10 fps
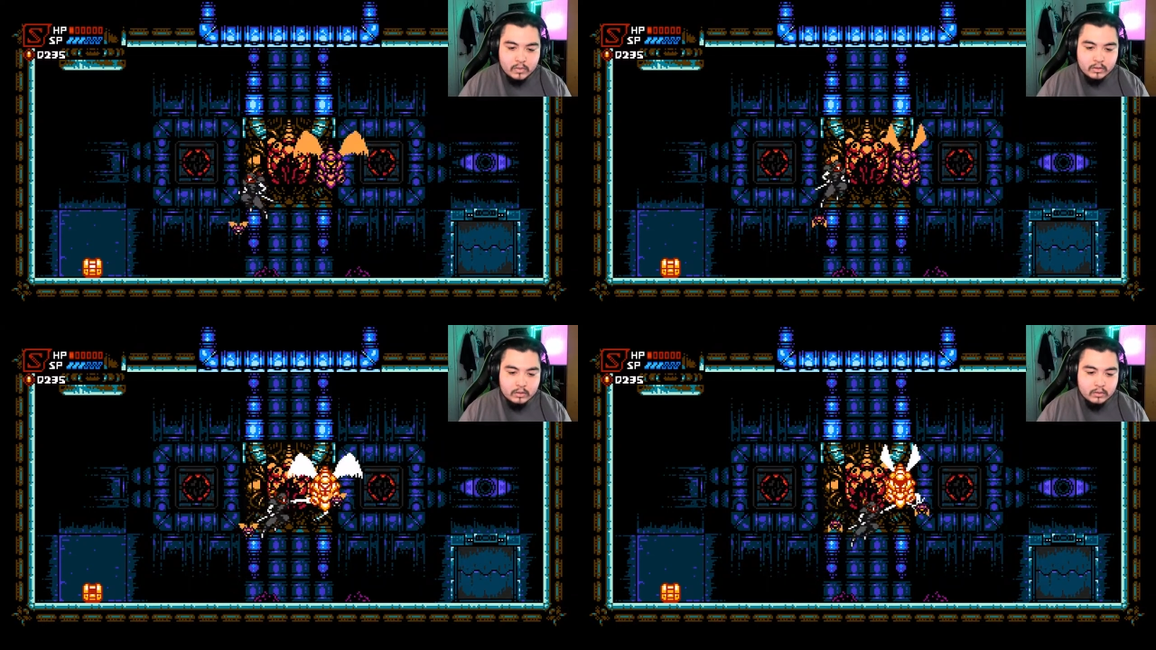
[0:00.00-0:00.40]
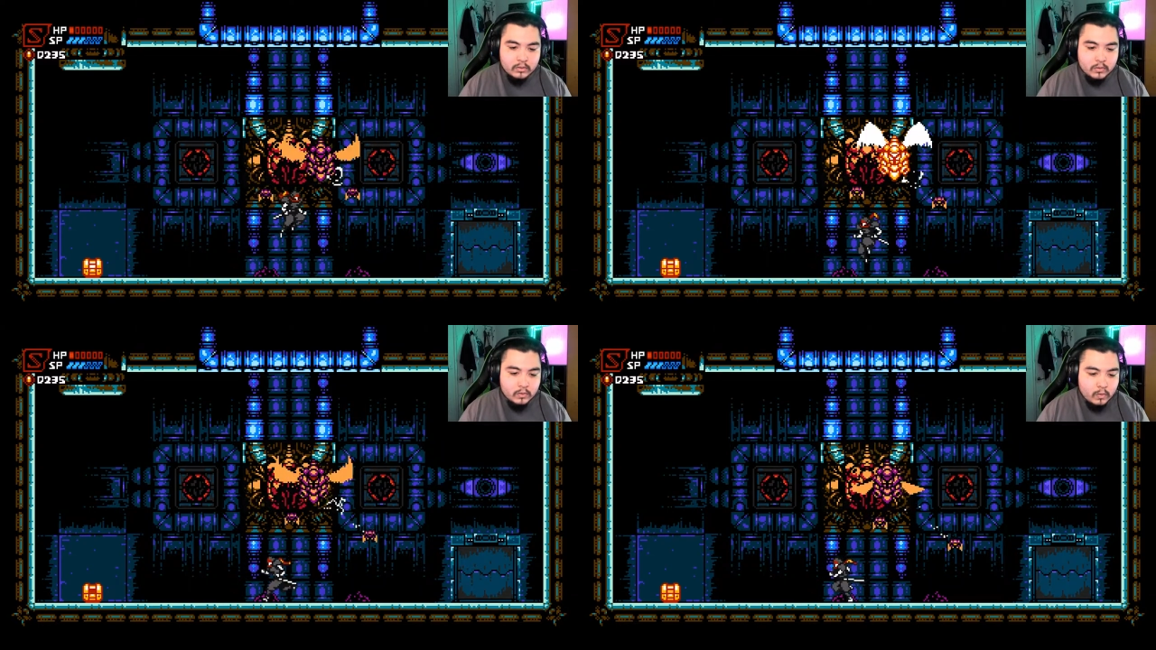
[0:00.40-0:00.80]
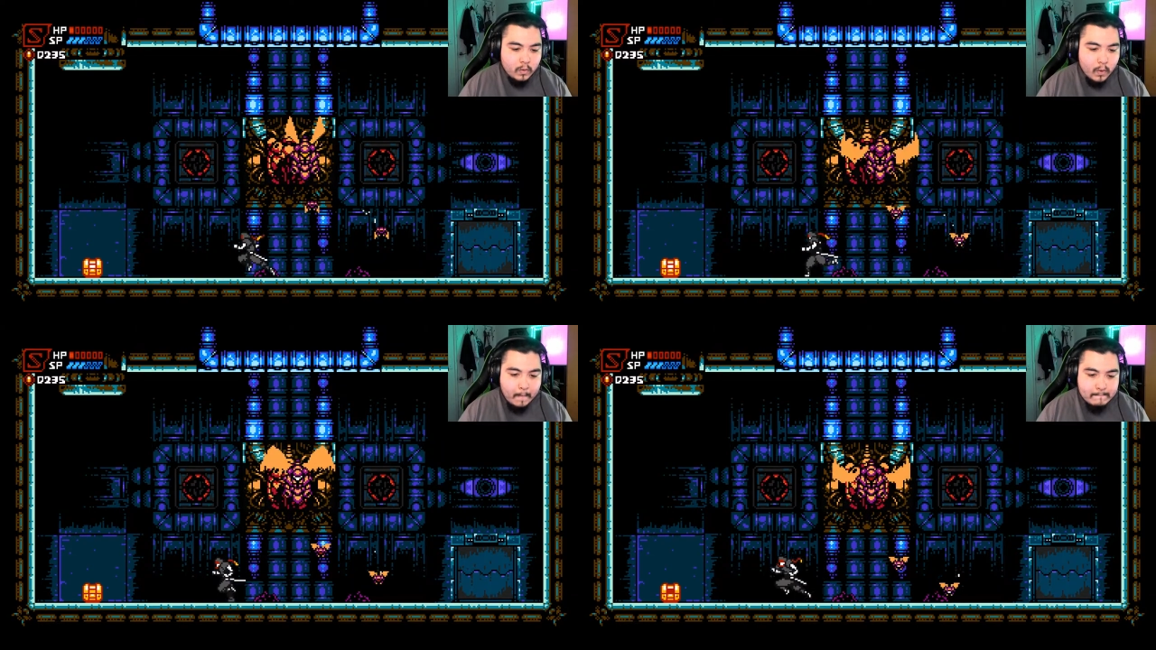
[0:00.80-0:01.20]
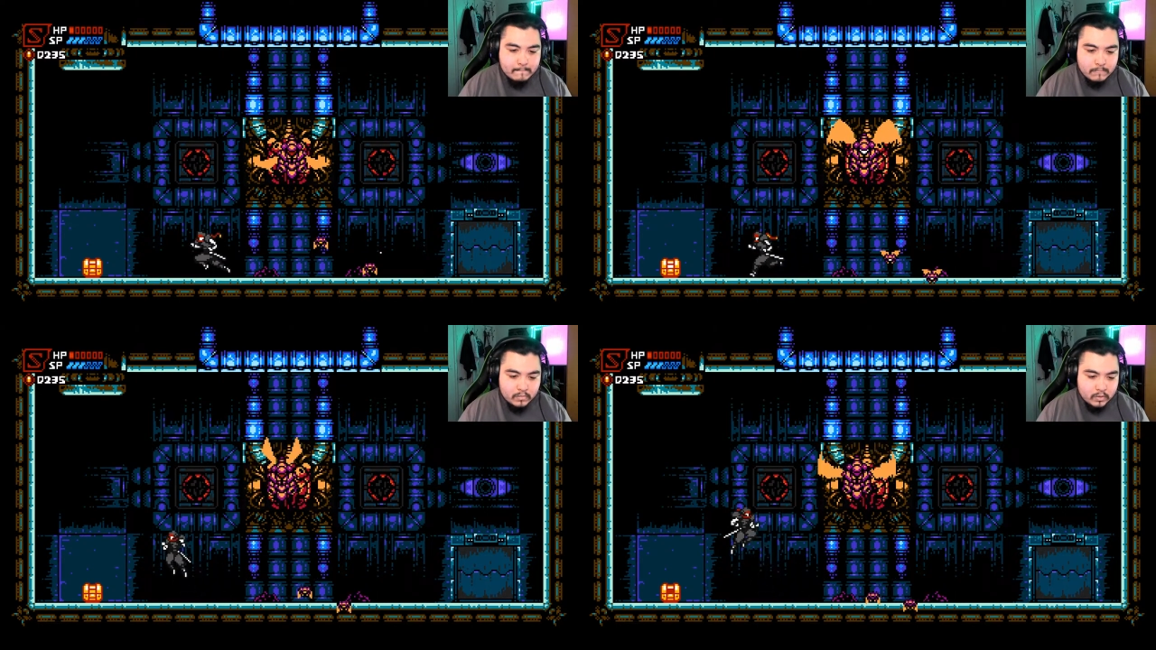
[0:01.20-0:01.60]

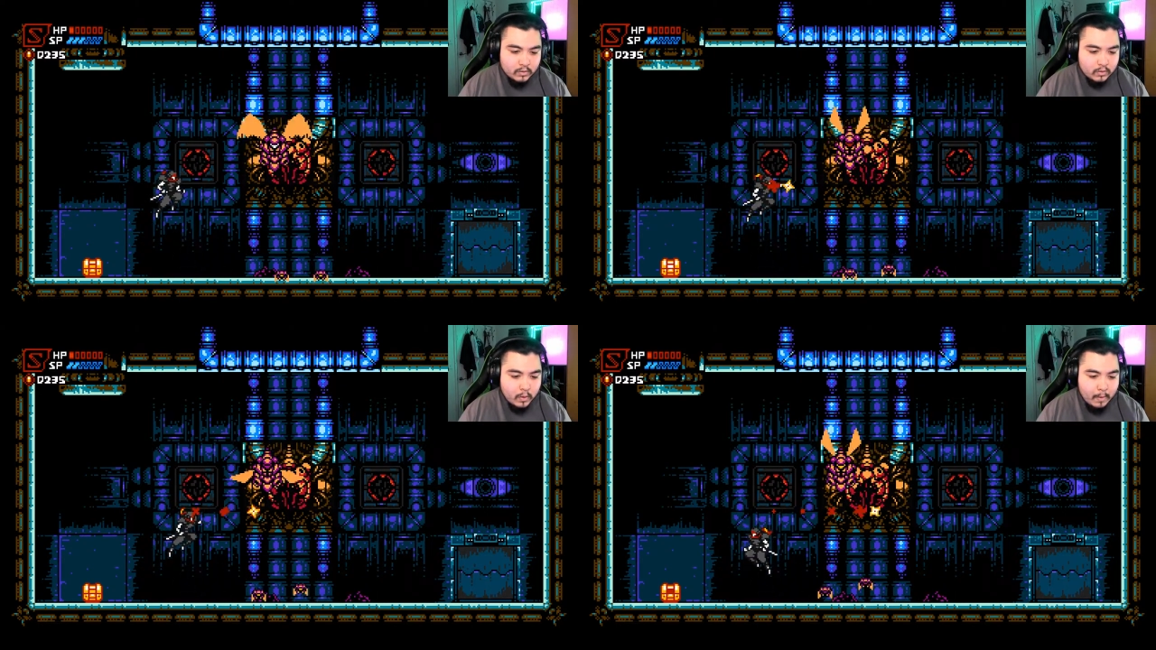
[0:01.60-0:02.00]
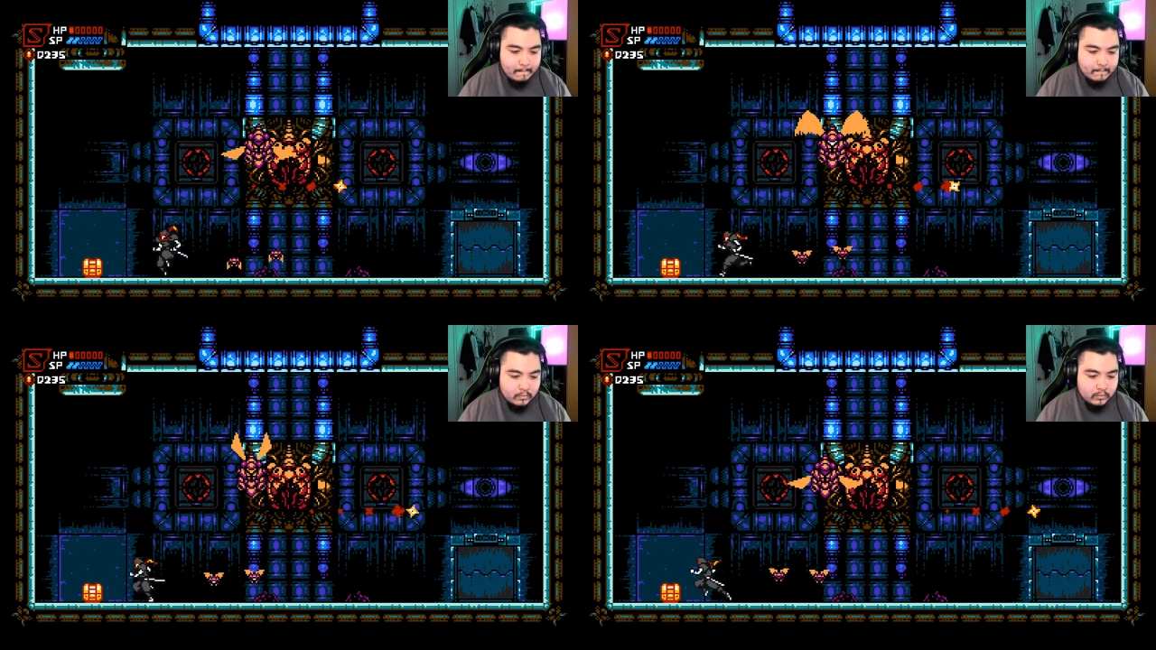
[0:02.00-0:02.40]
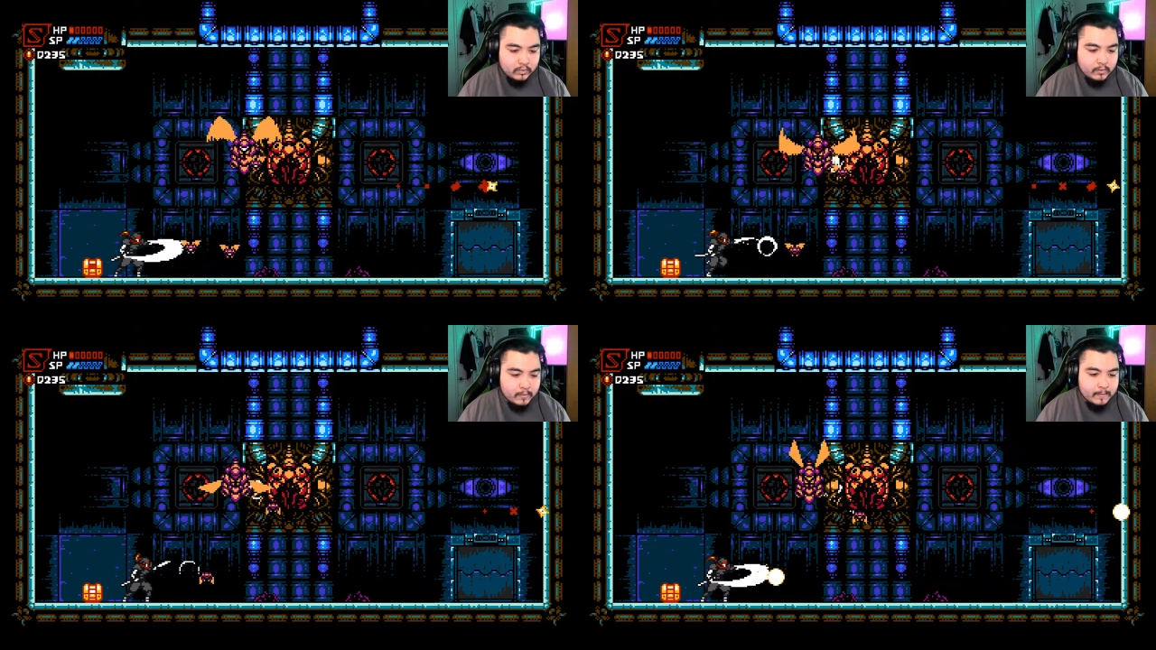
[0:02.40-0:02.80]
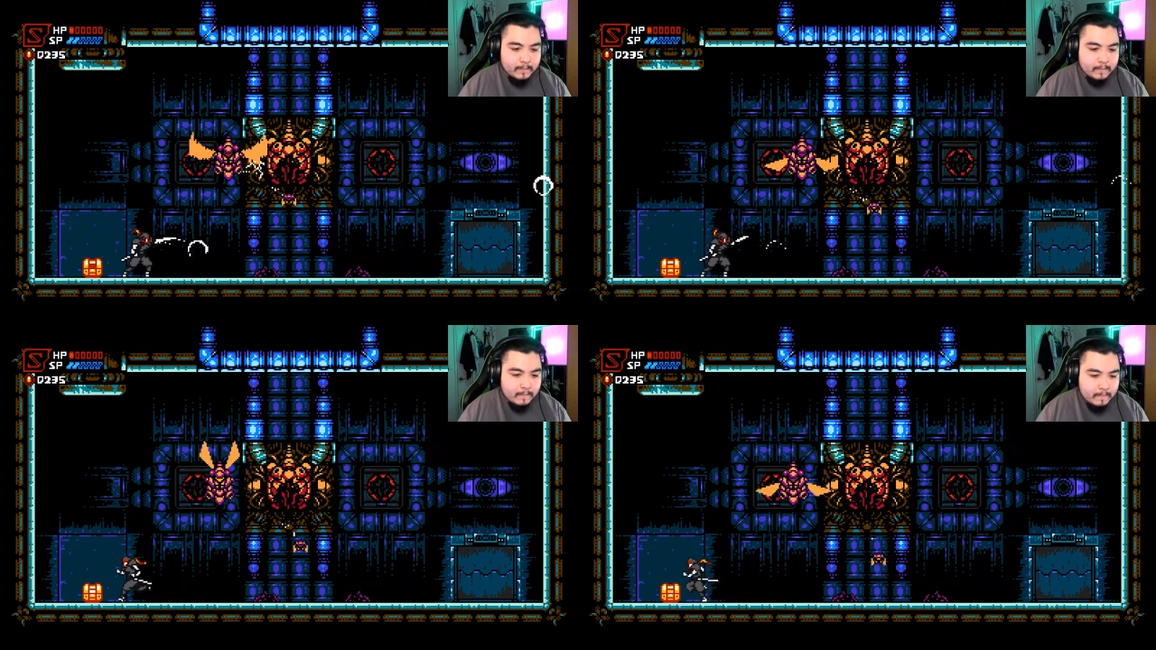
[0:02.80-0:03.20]

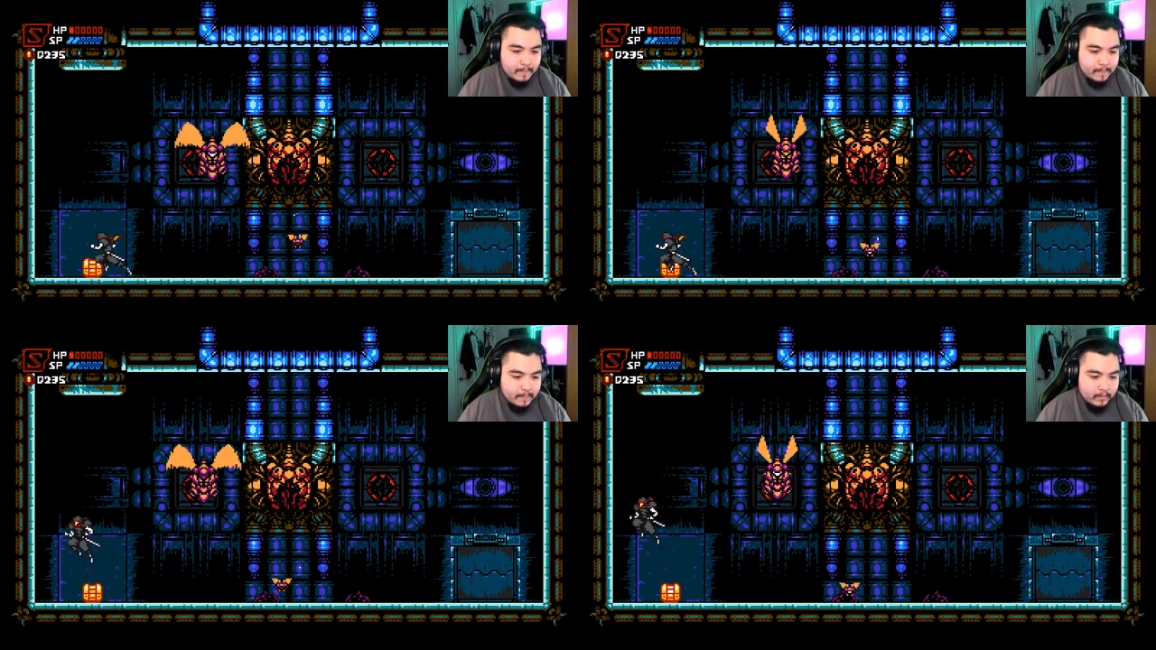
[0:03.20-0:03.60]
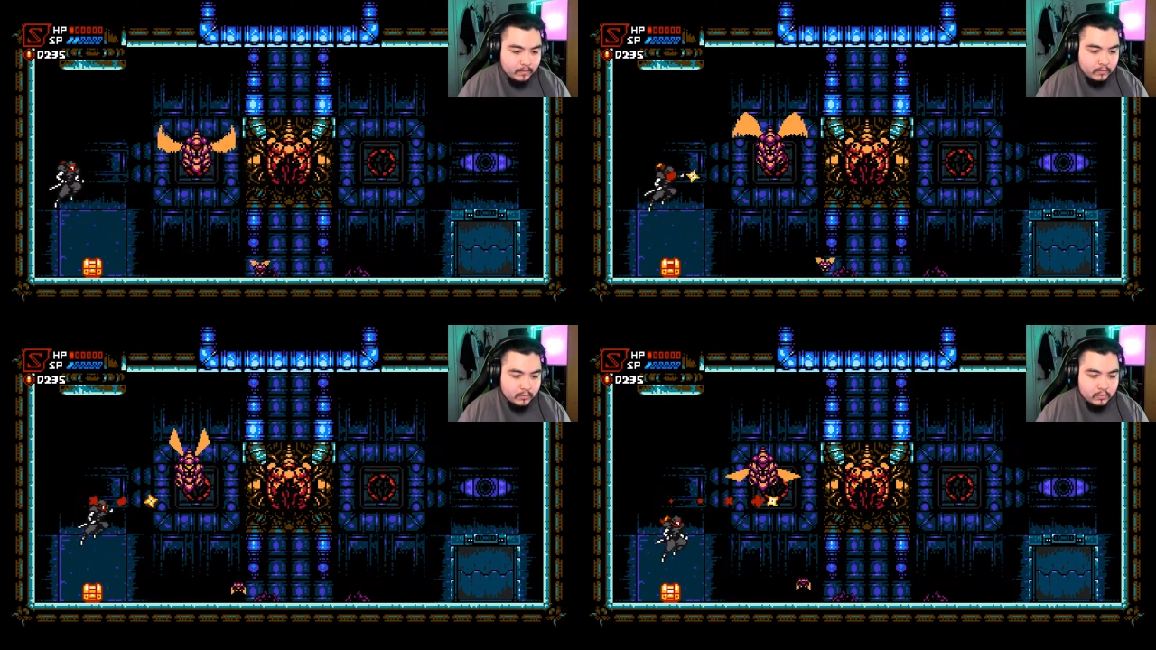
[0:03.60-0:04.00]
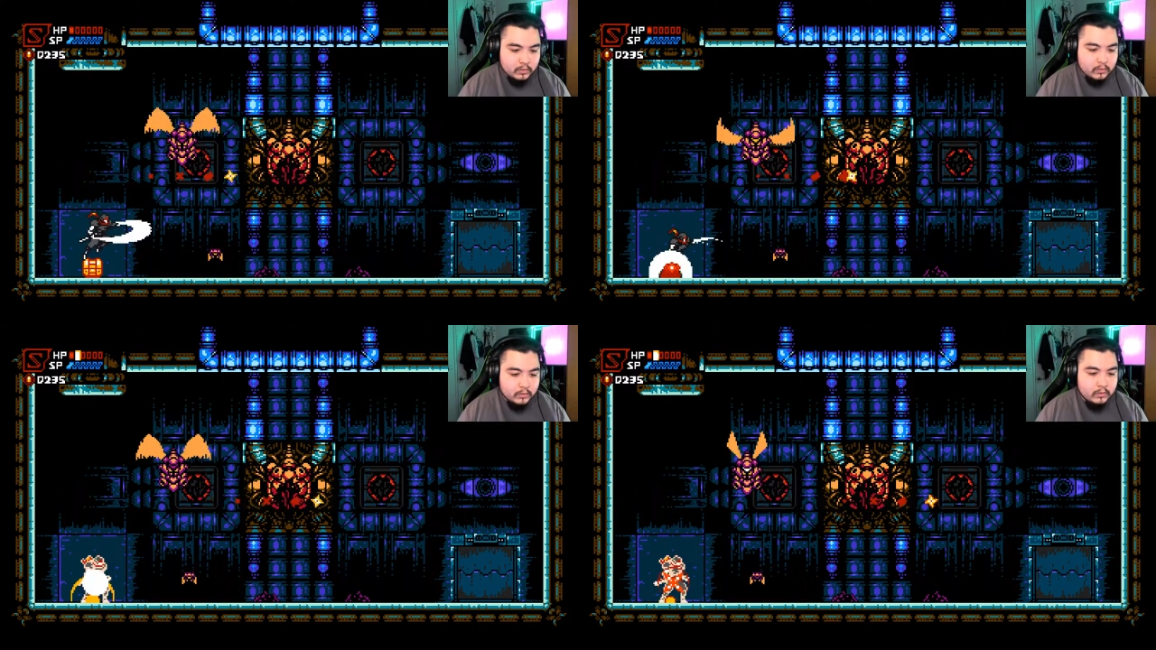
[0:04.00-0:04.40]
(silence)